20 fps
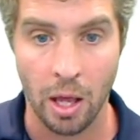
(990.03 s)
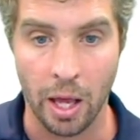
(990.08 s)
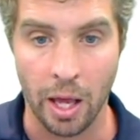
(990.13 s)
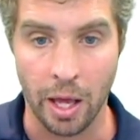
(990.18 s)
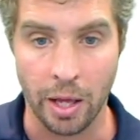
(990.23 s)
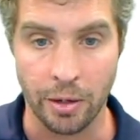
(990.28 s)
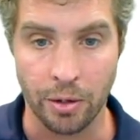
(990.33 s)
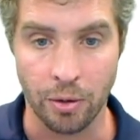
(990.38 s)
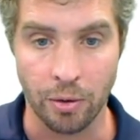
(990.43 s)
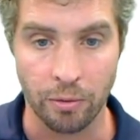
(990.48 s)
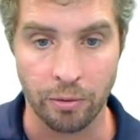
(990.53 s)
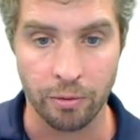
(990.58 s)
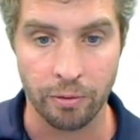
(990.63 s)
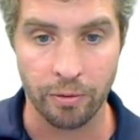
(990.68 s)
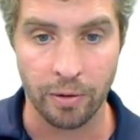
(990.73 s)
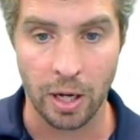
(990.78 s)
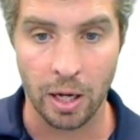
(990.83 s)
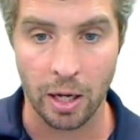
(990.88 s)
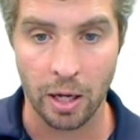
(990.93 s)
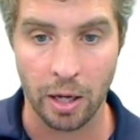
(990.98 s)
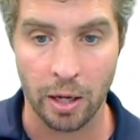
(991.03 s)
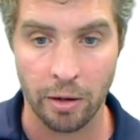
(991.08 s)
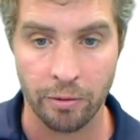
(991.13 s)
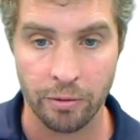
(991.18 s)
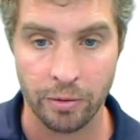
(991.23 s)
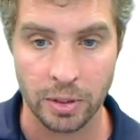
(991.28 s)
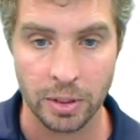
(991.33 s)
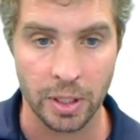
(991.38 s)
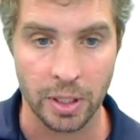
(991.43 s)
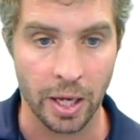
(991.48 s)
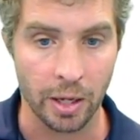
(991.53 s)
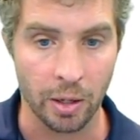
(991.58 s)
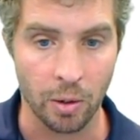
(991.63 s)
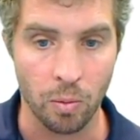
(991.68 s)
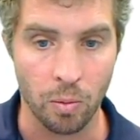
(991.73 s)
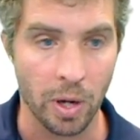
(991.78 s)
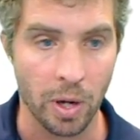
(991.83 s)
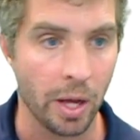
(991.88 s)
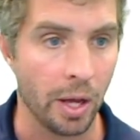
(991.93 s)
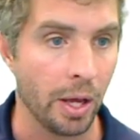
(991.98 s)
and do 5, take
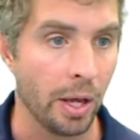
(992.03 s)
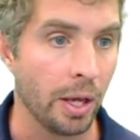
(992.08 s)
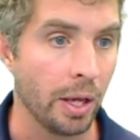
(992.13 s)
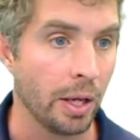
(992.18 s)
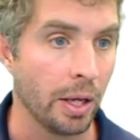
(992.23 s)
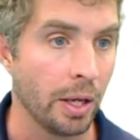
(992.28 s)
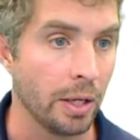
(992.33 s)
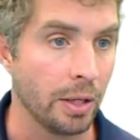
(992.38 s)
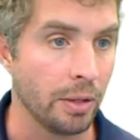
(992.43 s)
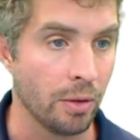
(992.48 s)
away